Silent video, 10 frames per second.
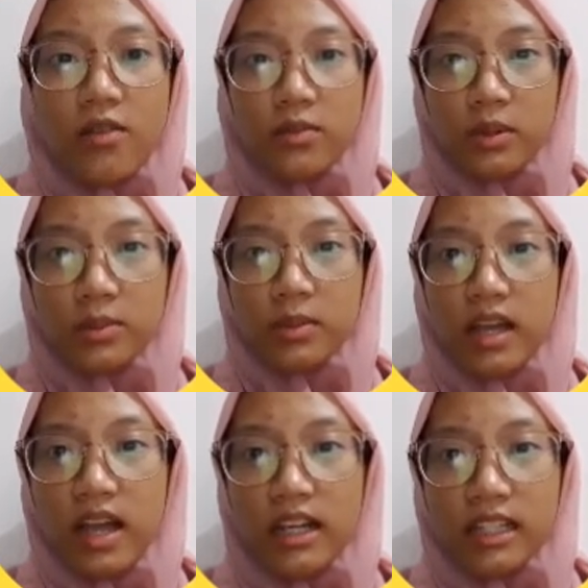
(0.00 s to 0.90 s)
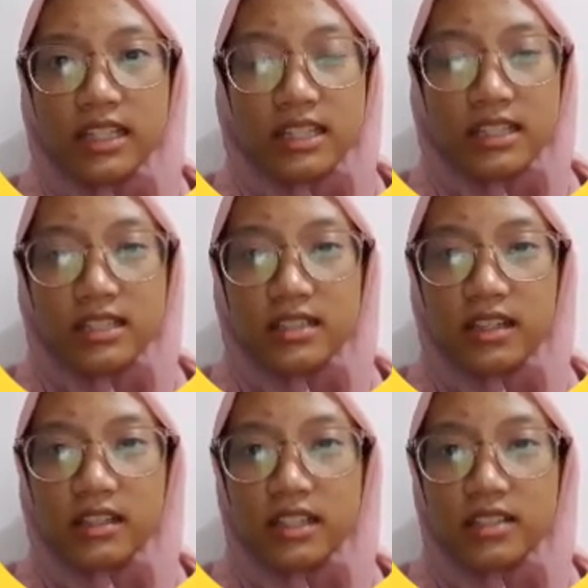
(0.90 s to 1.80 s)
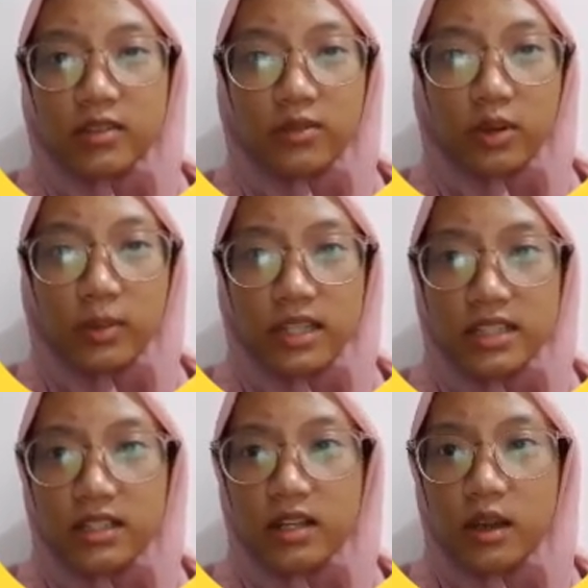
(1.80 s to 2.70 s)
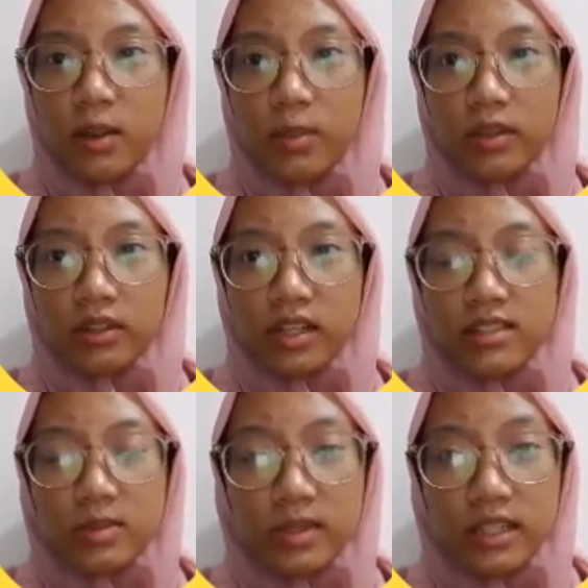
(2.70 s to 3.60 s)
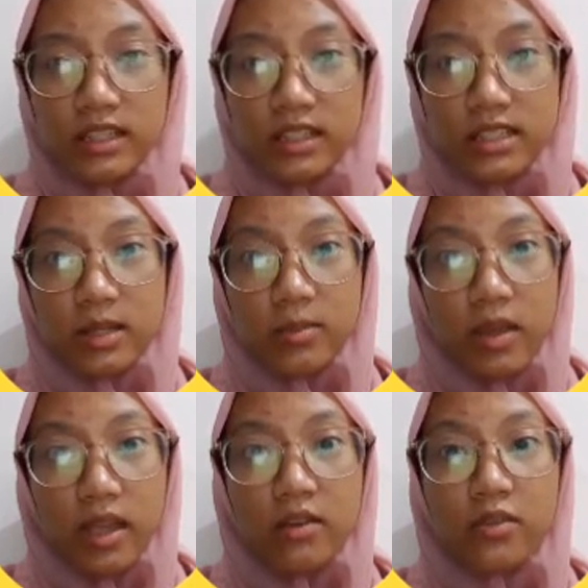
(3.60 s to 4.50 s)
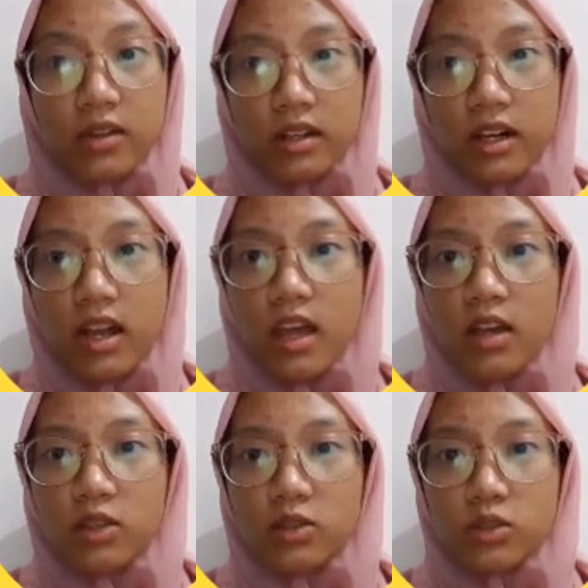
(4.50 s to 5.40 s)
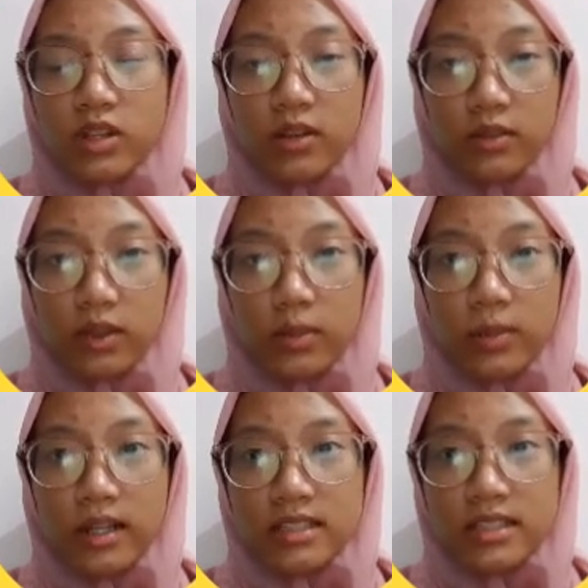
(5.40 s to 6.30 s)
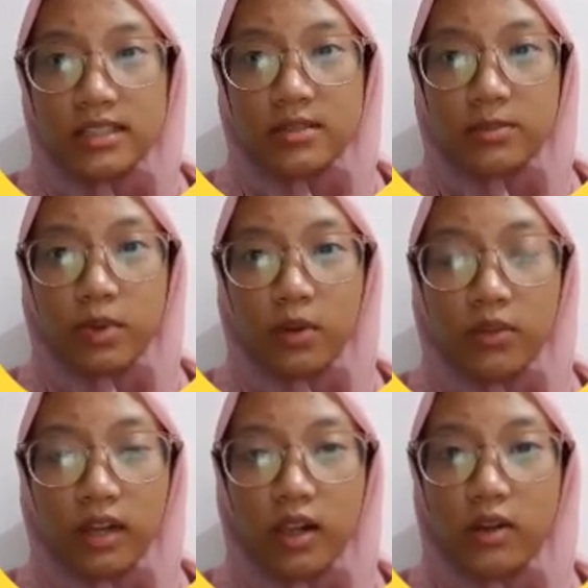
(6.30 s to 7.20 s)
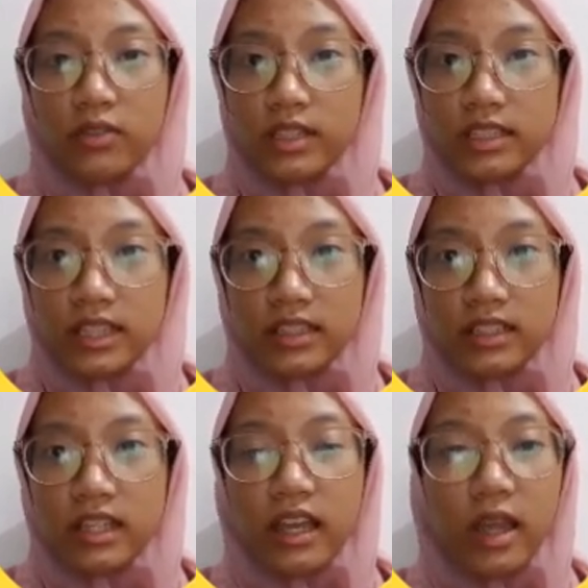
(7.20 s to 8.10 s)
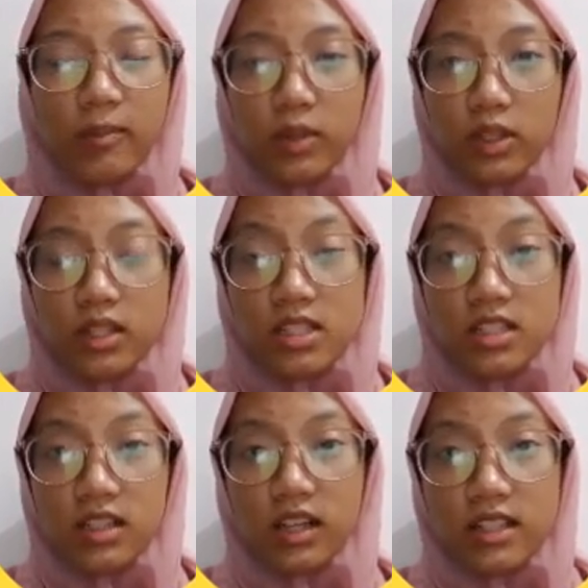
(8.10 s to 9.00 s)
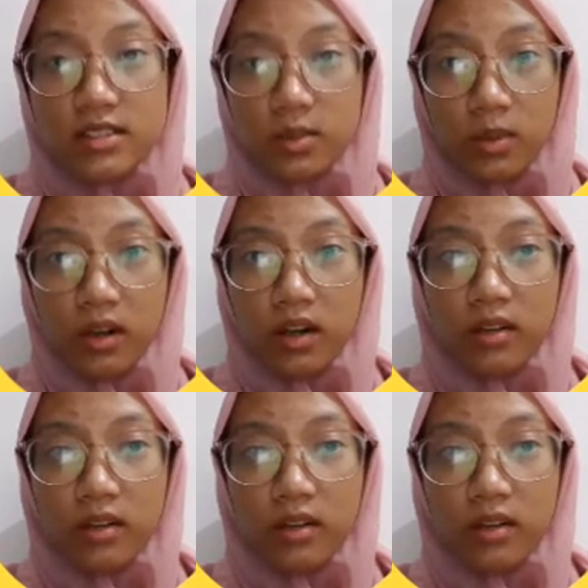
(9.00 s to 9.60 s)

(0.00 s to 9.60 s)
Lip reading: Firms analyze this information about customer interest and behavior to develop precise profile of existing and potential customers.